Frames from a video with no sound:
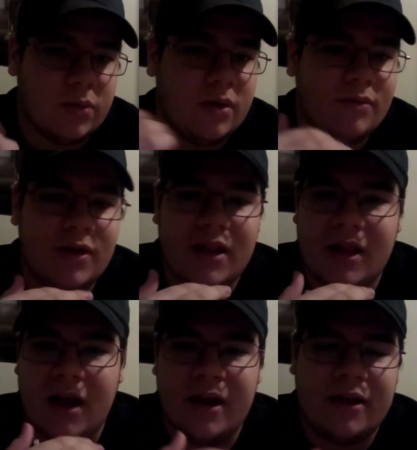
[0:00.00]
What
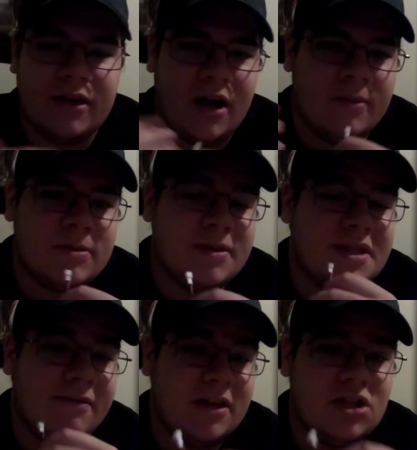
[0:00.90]
I'm
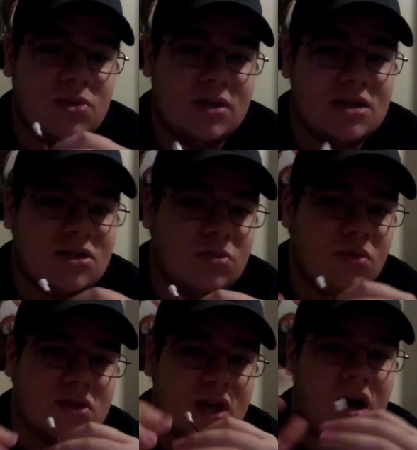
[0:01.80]
specifically doing this
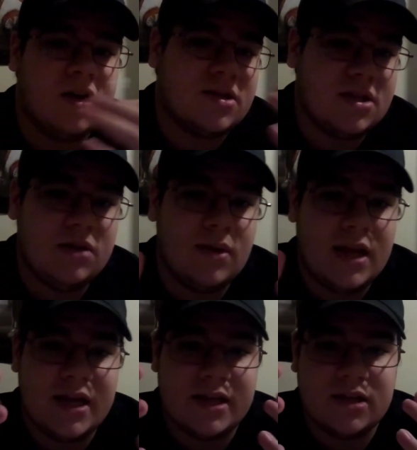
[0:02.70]
towards RC
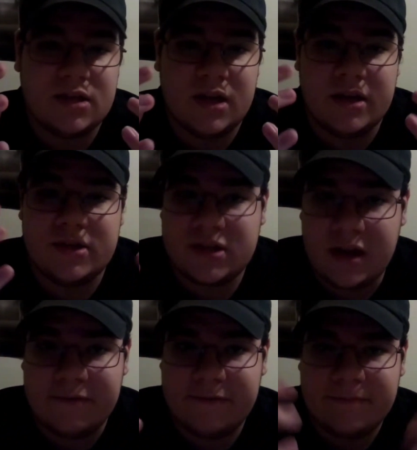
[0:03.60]
related
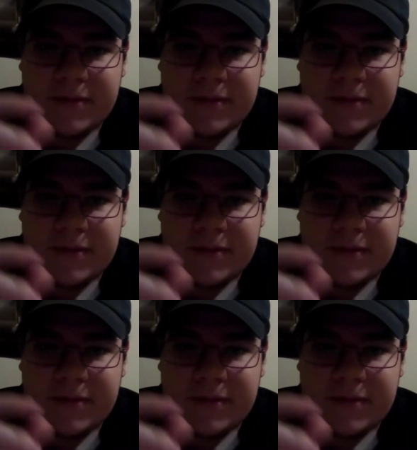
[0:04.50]
stuff.